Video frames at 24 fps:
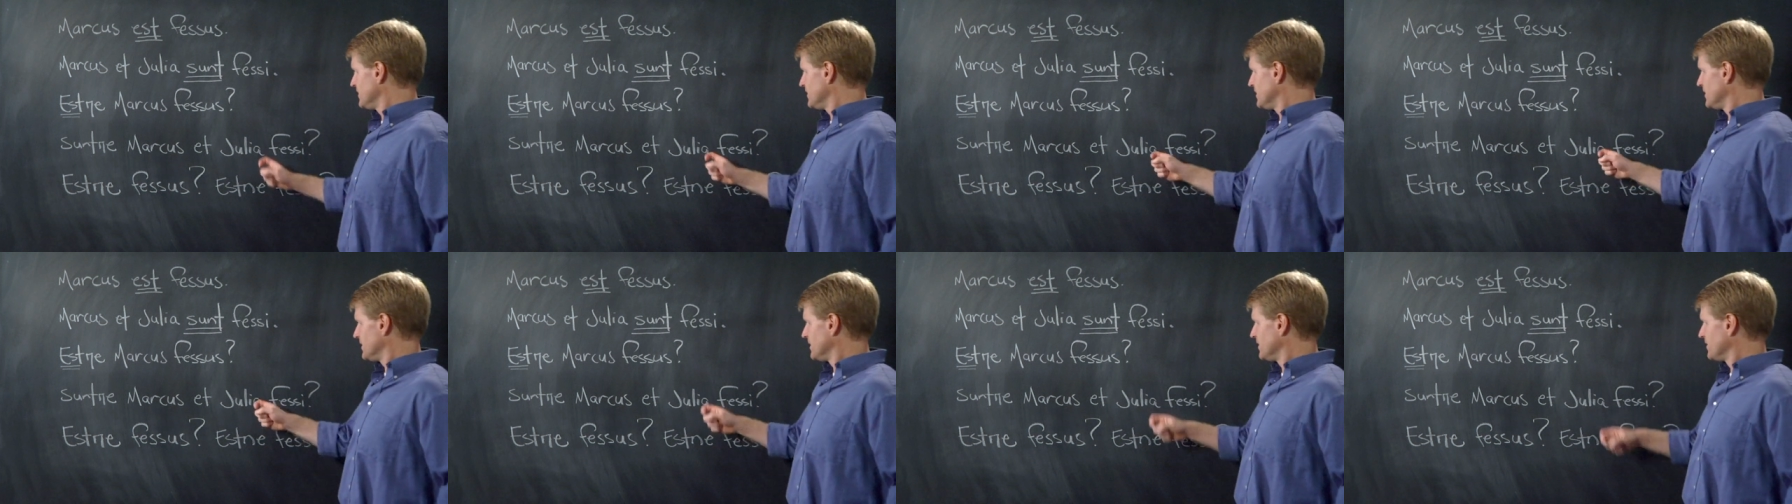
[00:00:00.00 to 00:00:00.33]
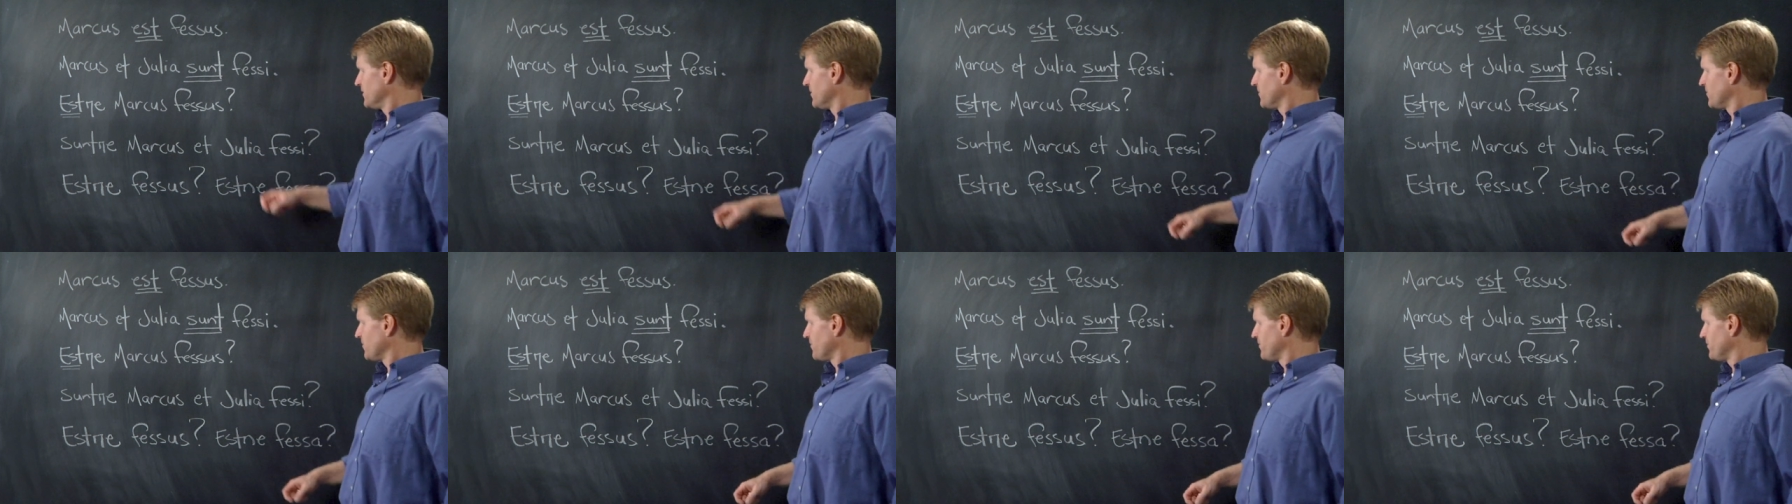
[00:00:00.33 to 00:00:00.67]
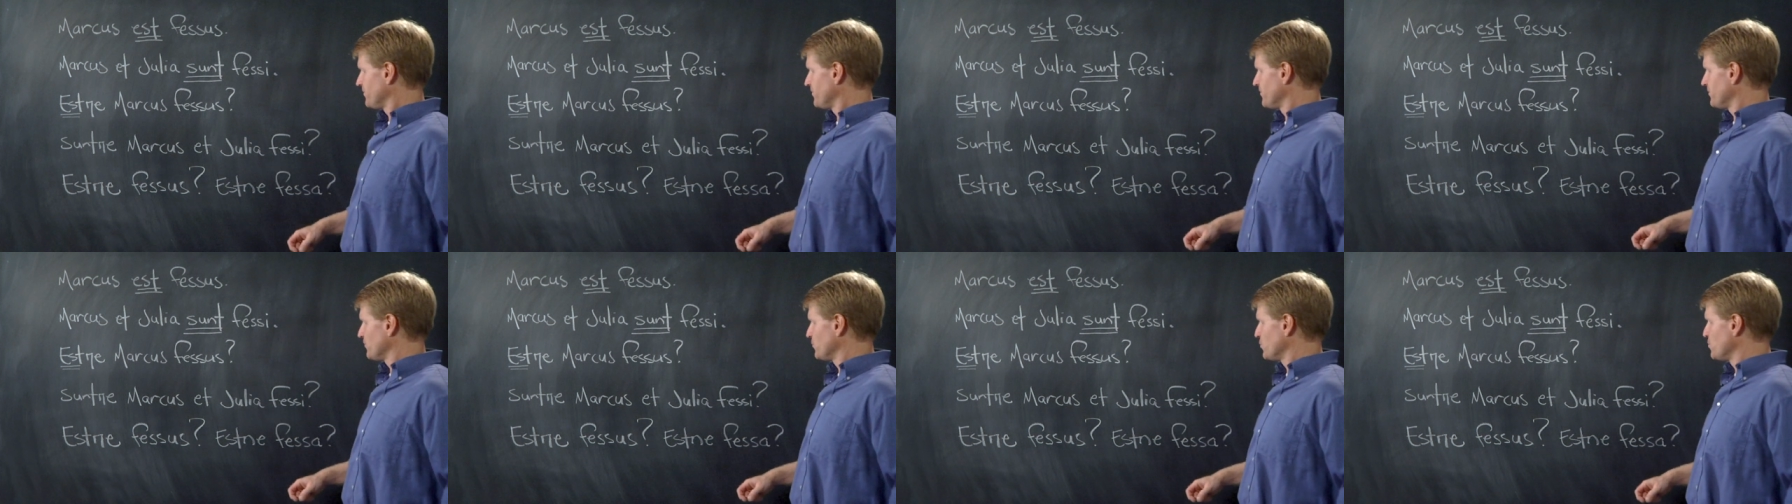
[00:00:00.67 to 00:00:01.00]
uh,
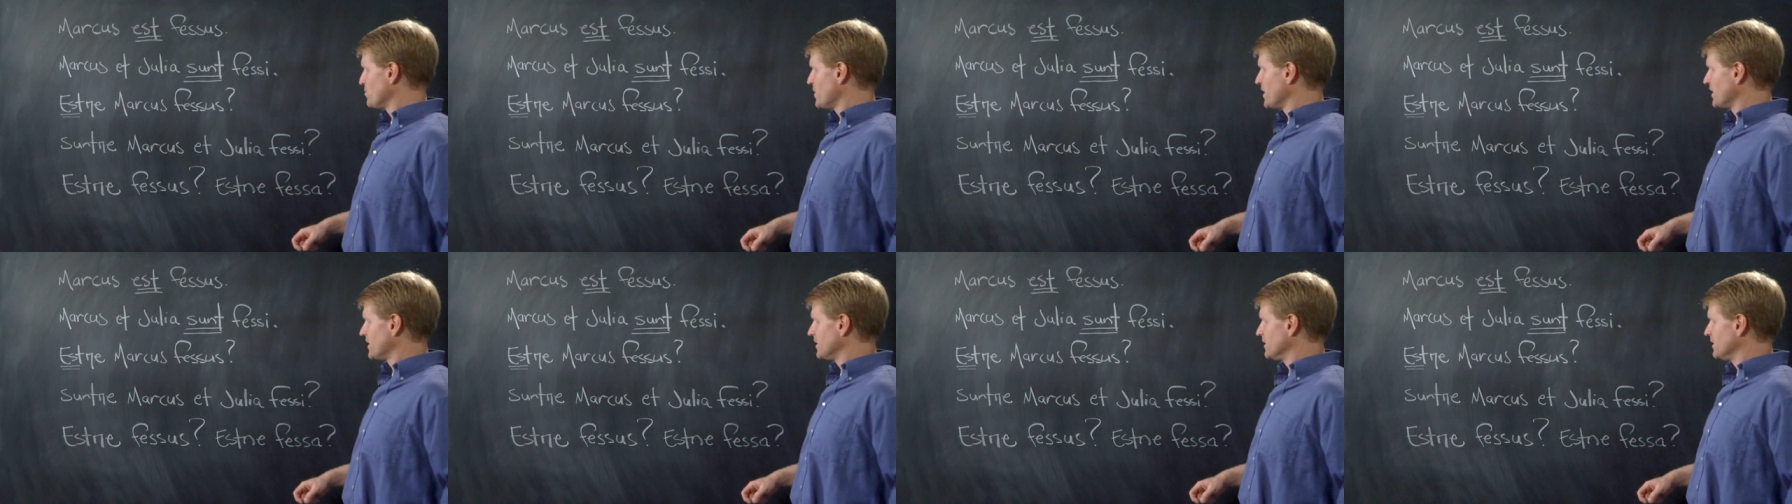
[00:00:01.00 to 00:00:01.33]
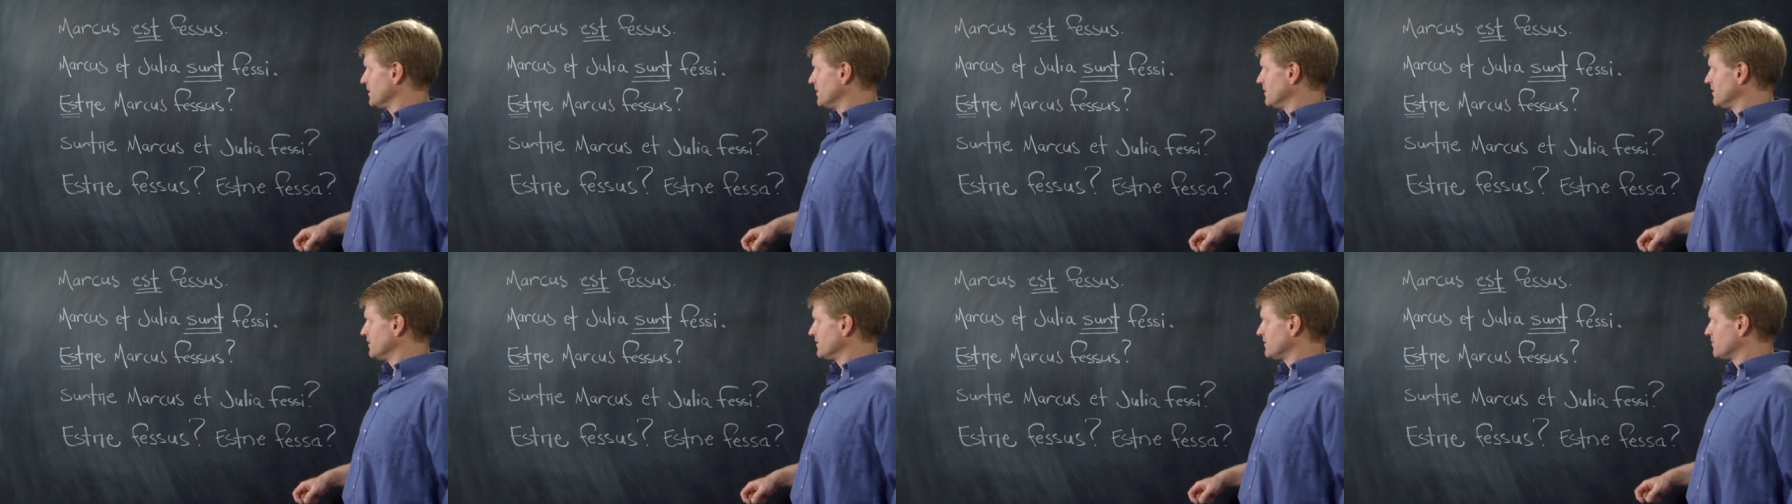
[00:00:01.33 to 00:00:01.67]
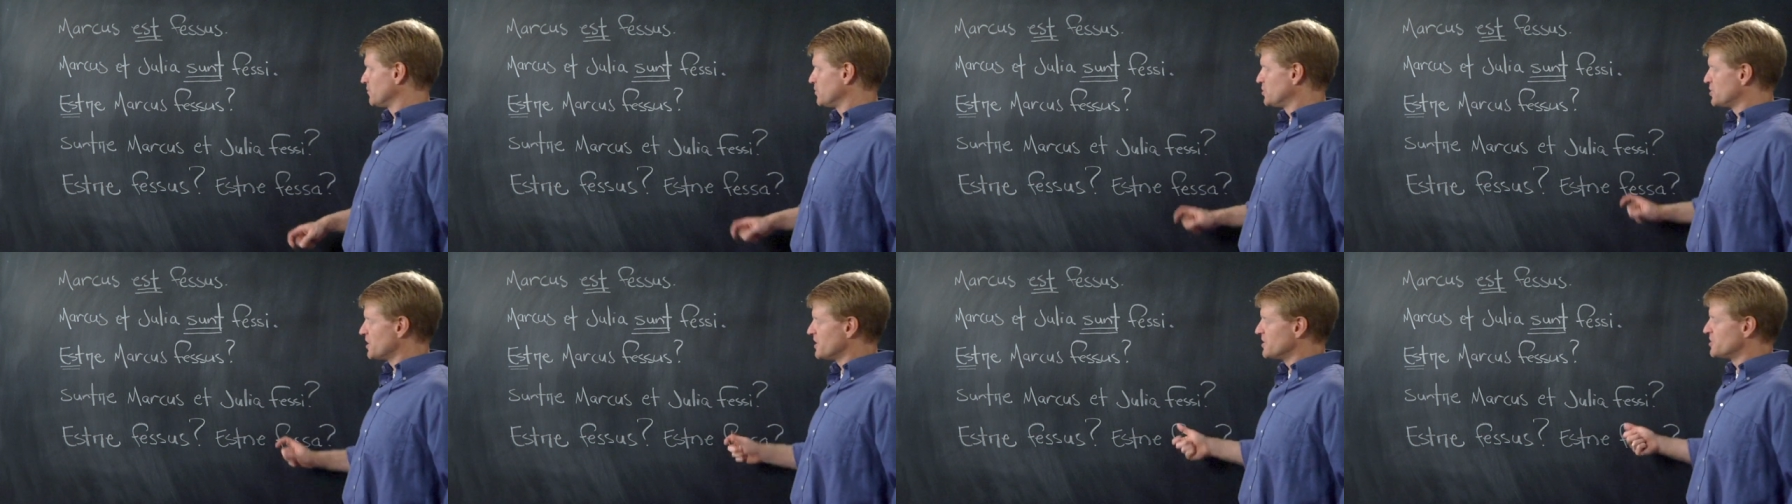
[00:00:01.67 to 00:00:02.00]
we make it,
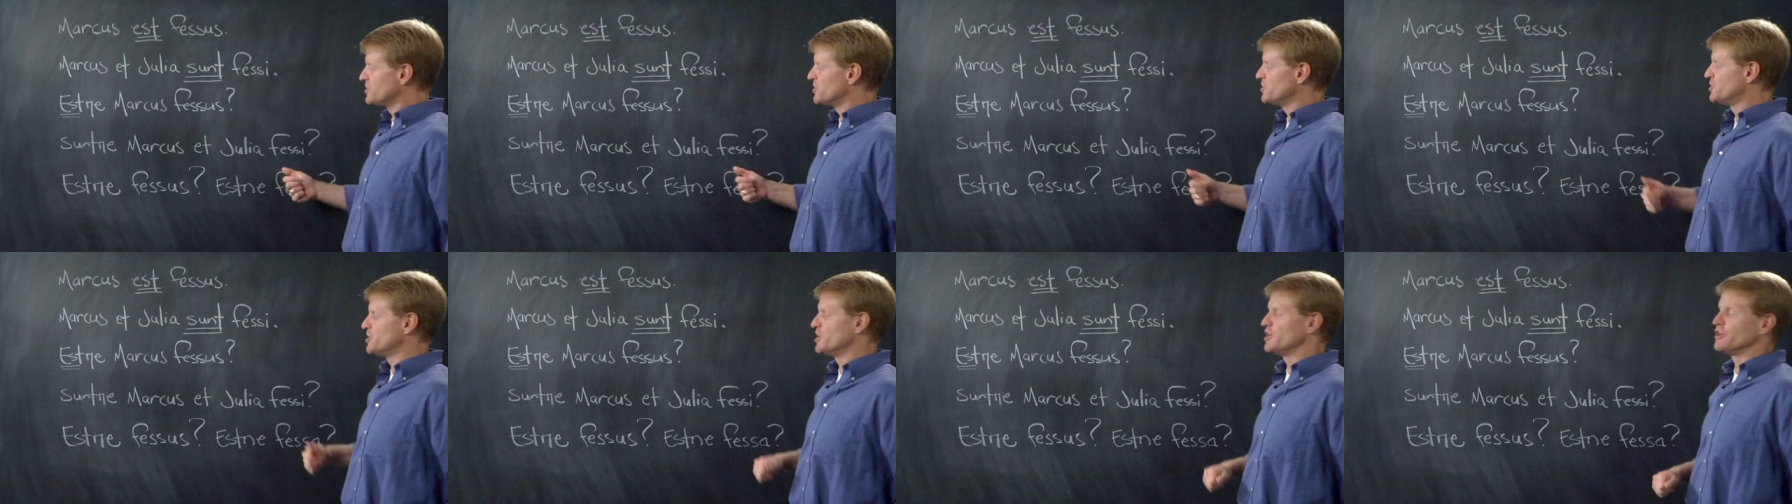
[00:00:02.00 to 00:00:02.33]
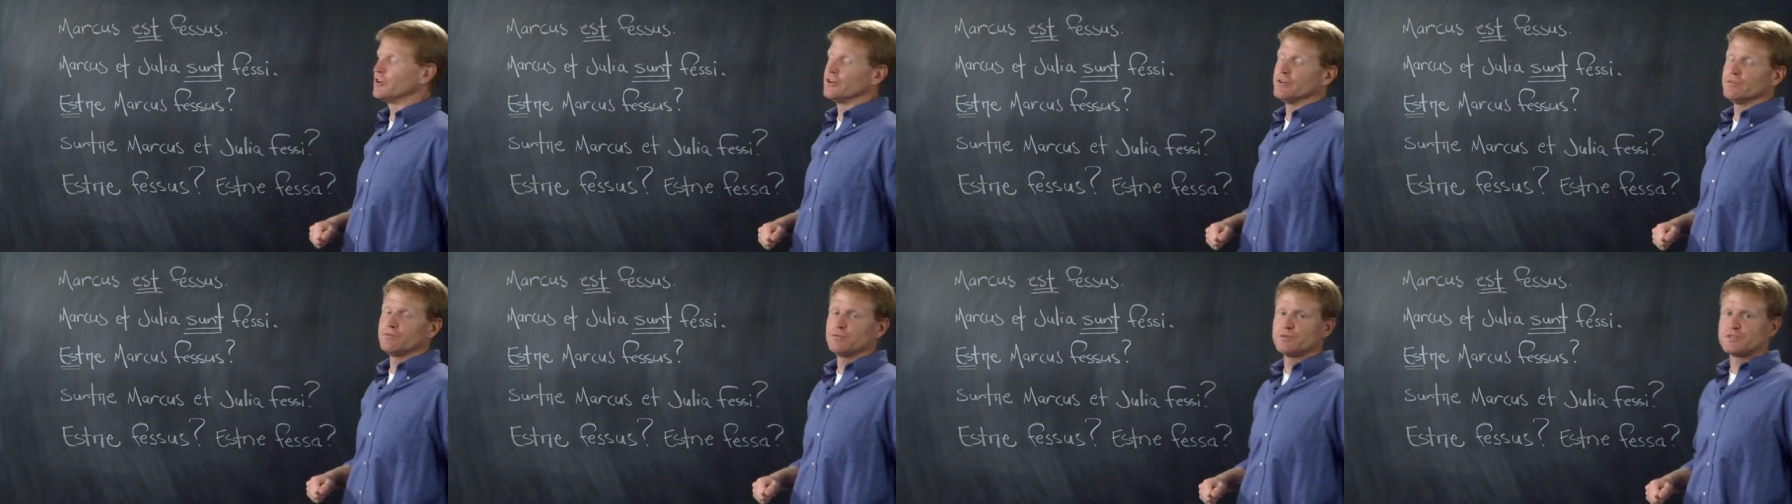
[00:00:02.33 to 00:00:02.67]
we change the gender.